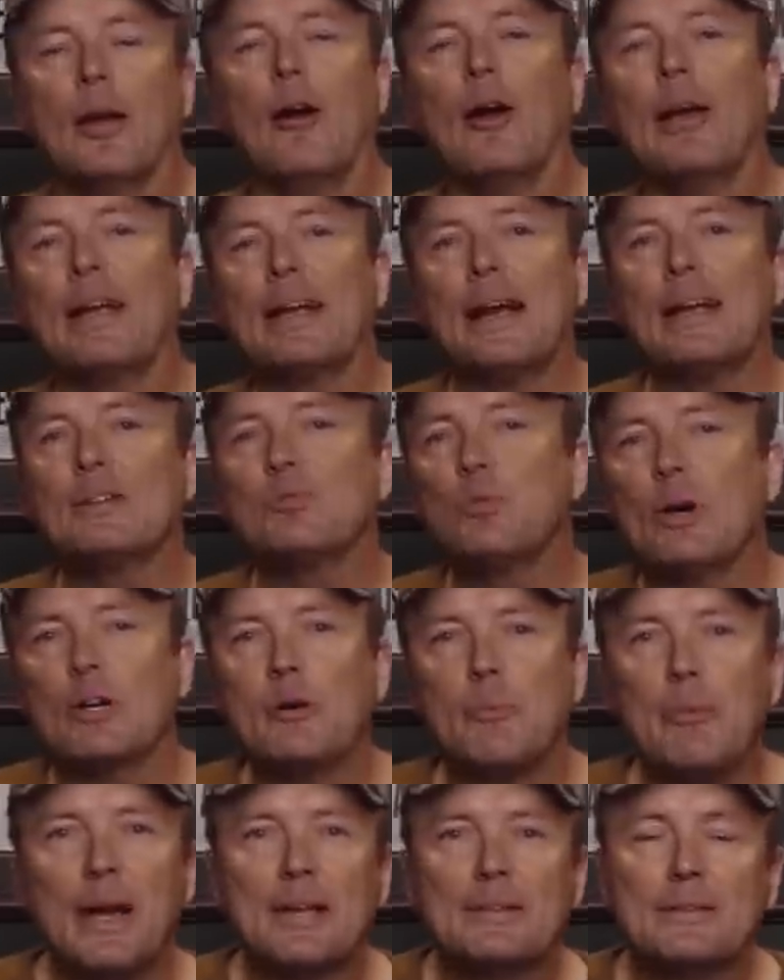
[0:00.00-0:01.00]
All right, guys,
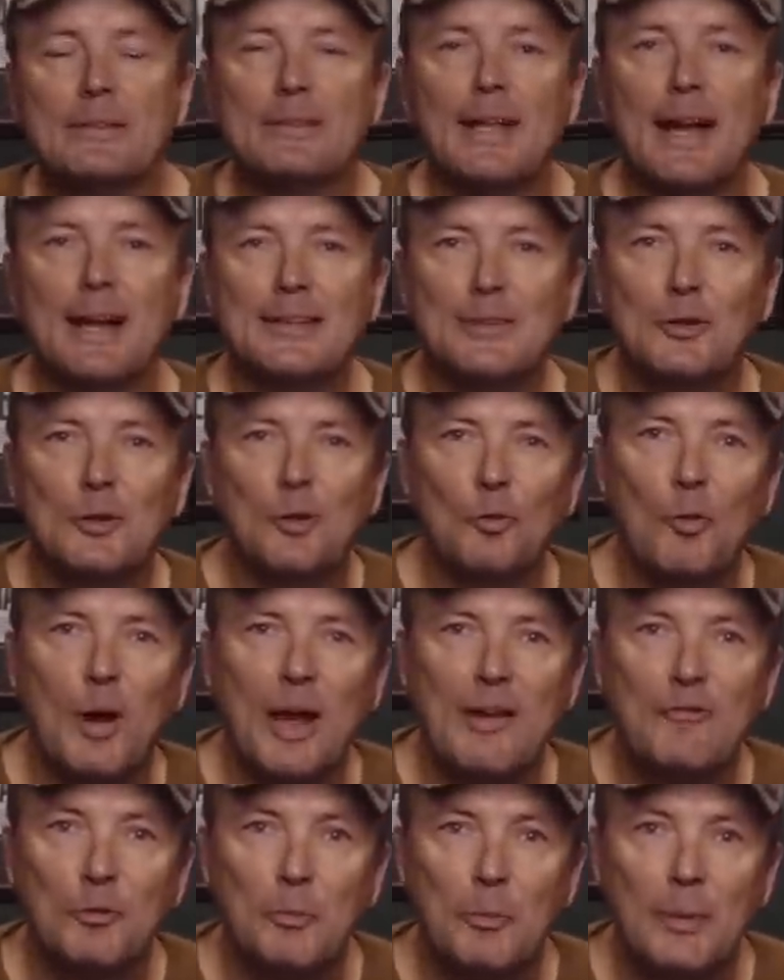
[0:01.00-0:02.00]
welcome back to Tactical
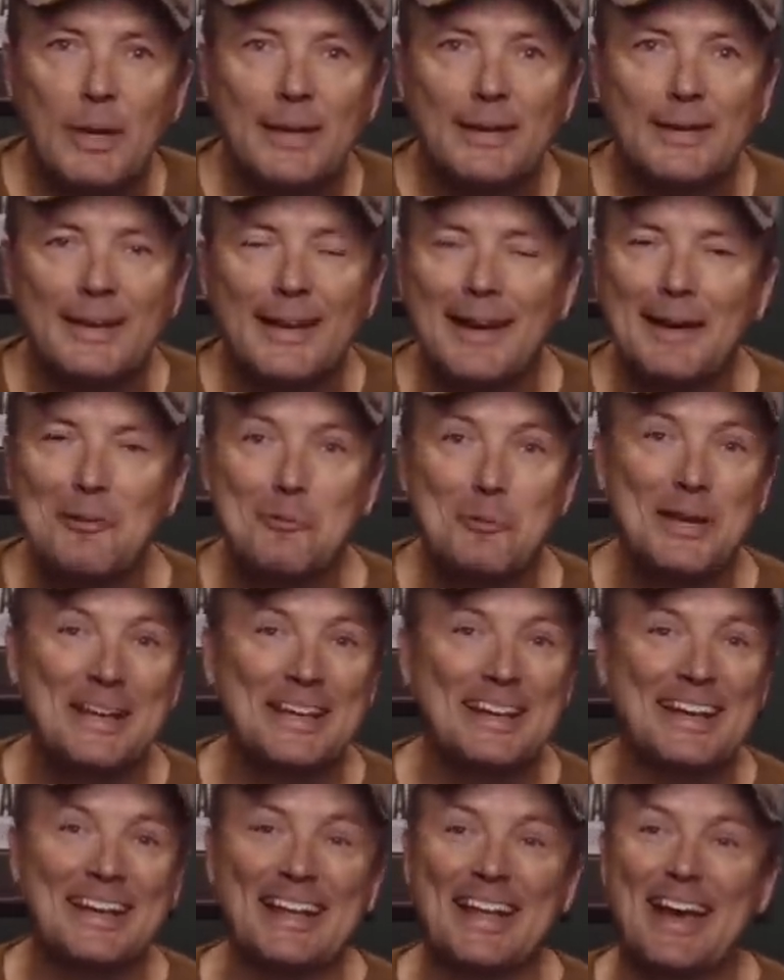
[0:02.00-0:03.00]
Rifleman. Uh,
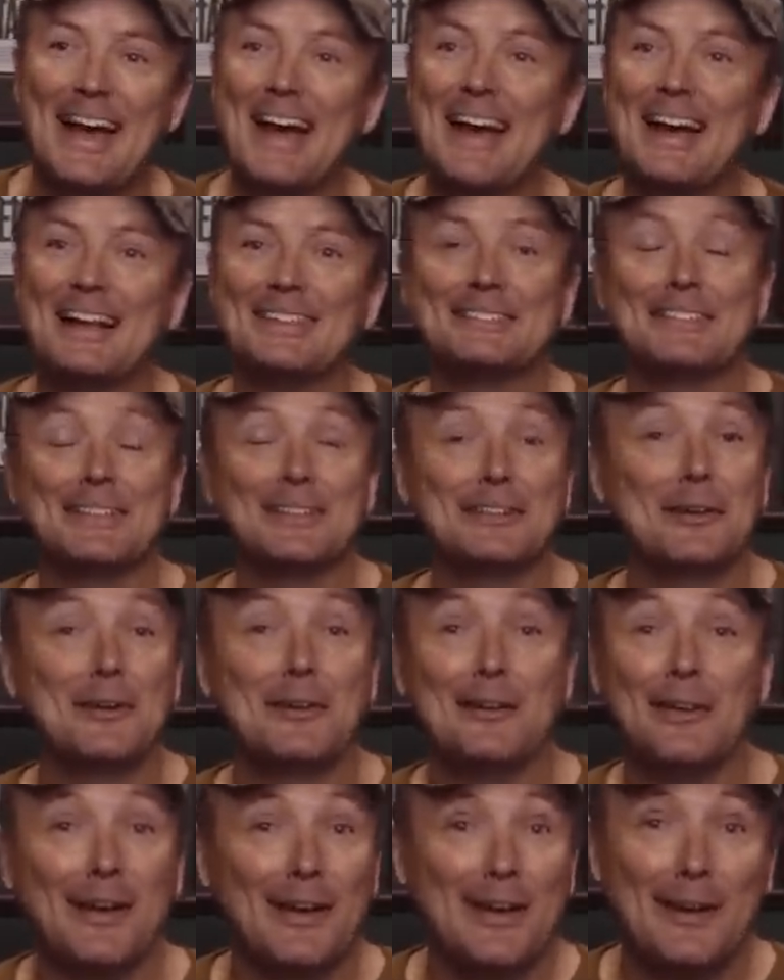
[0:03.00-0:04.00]
we get asked, uh,
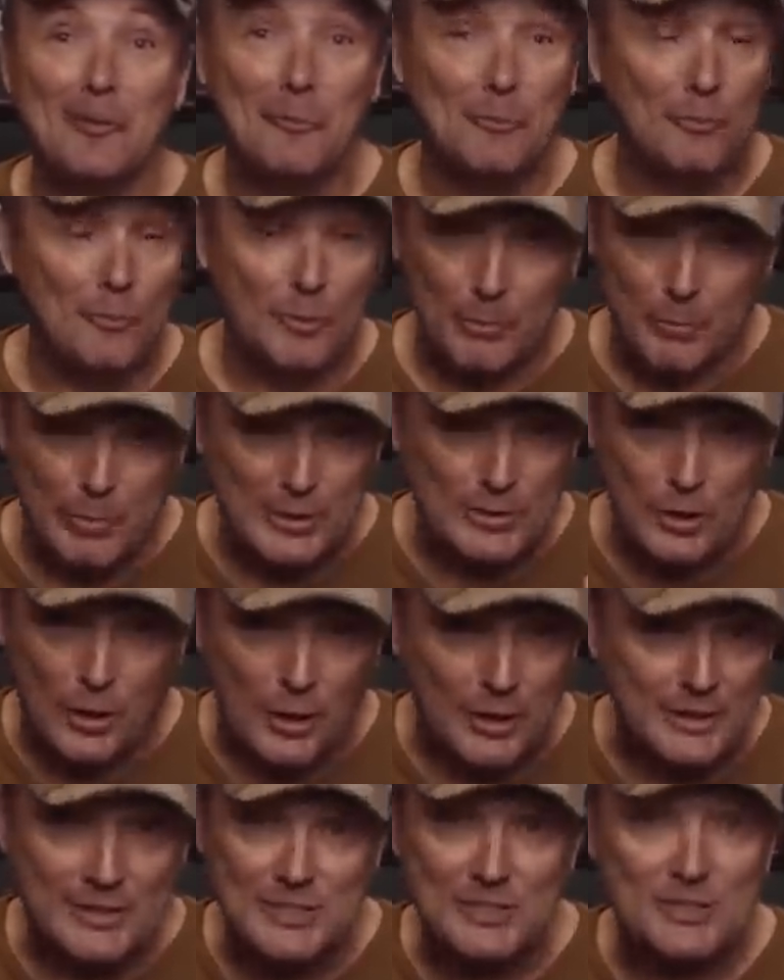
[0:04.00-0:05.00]
uh, we'll be
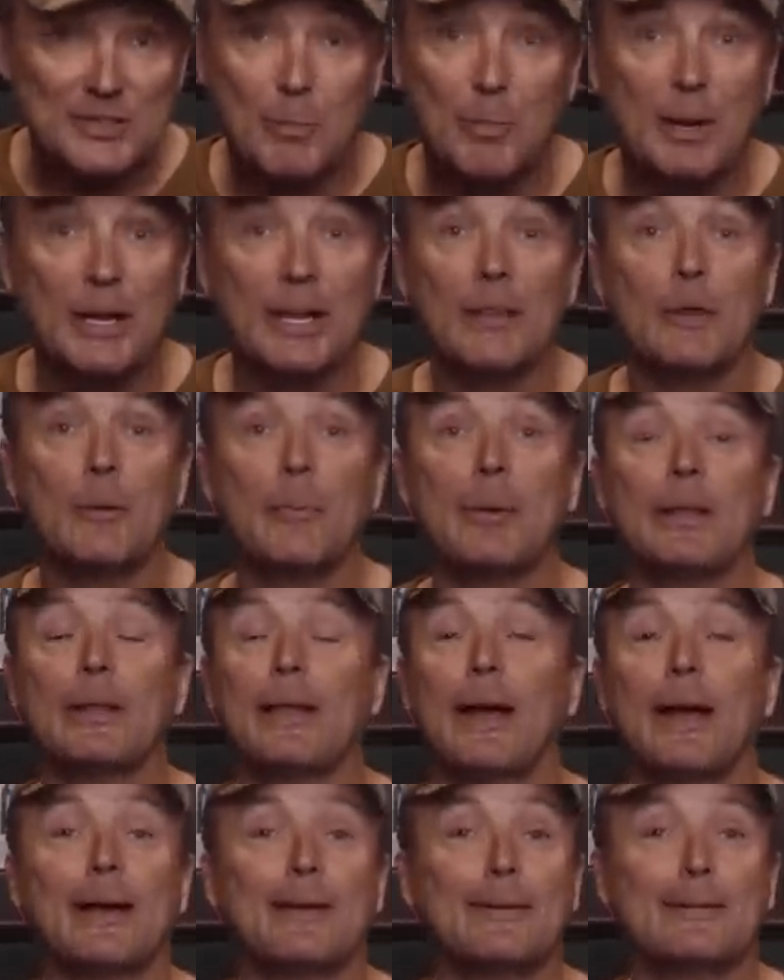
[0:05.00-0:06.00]
talking to somebody and they'll be
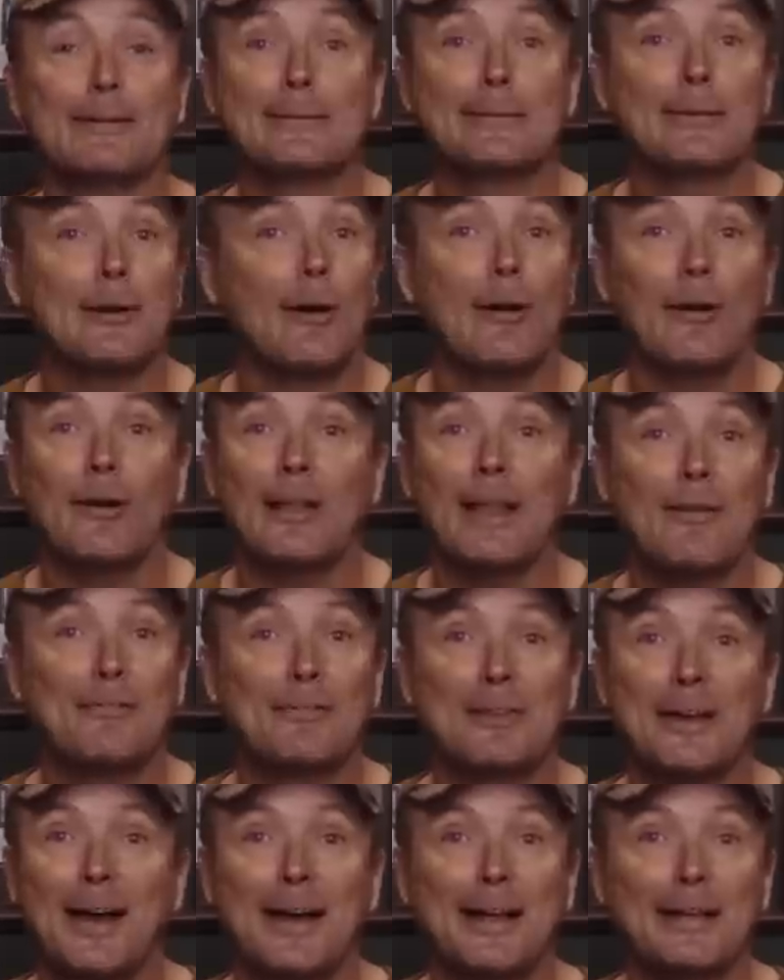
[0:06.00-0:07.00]
like, Carl,
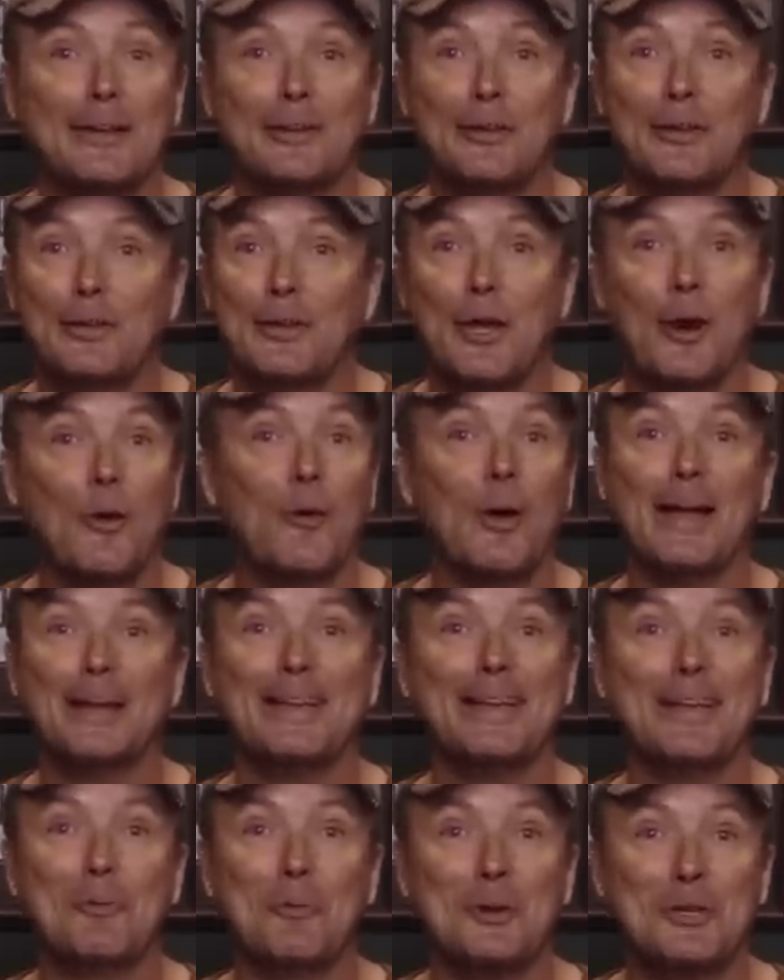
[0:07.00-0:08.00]
I've got no
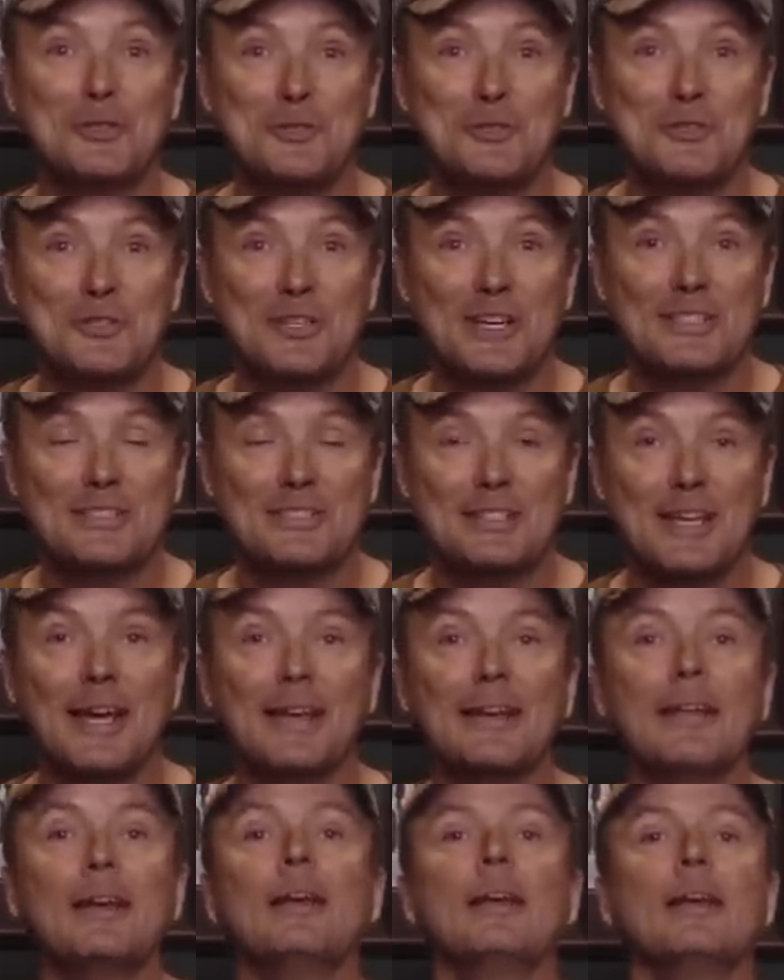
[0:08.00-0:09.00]
idea what you just
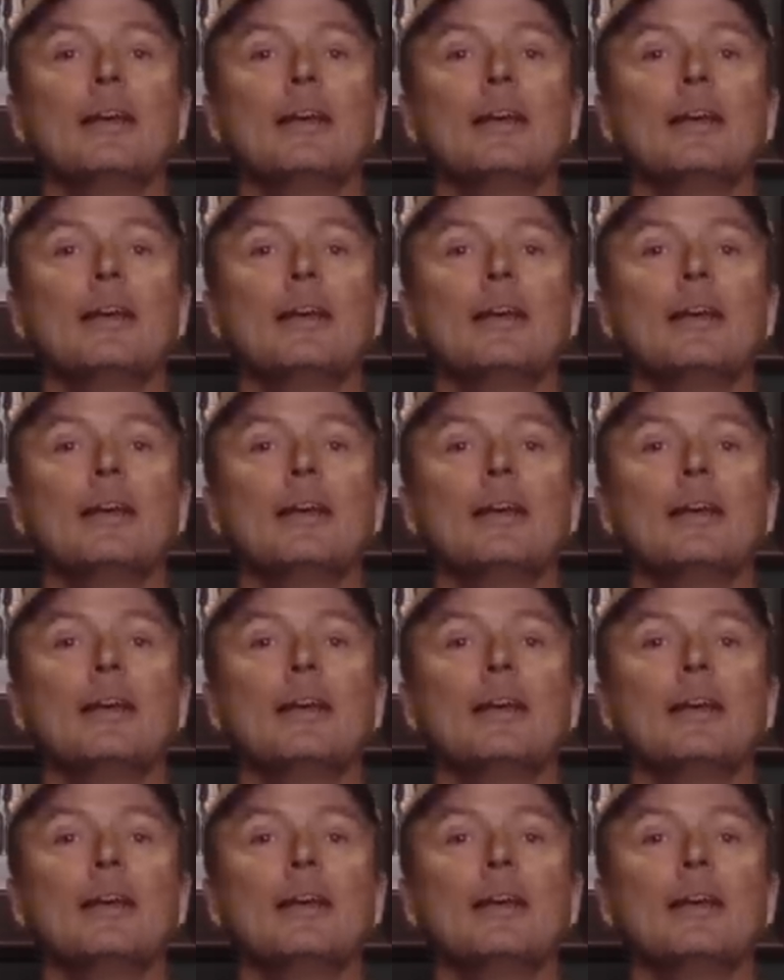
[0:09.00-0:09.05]
said.